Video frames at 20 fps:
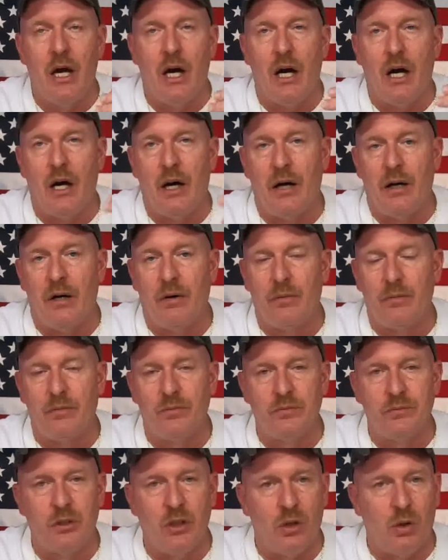
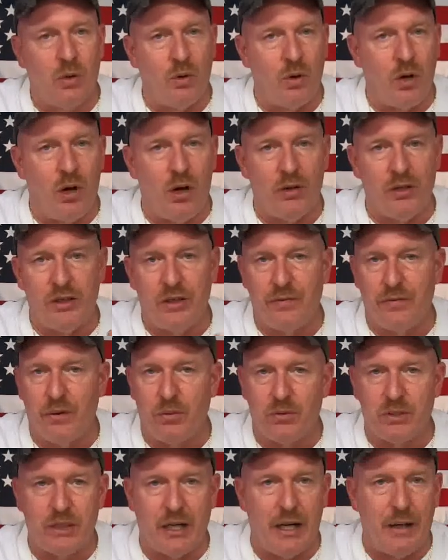Um, you know, all the
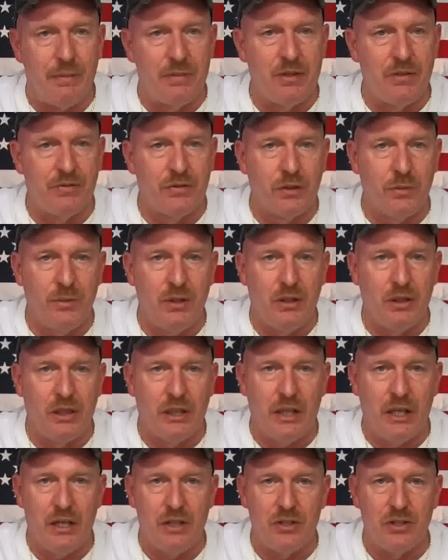different types of
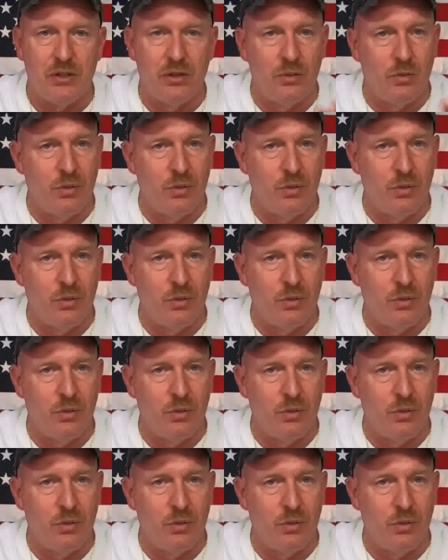communication,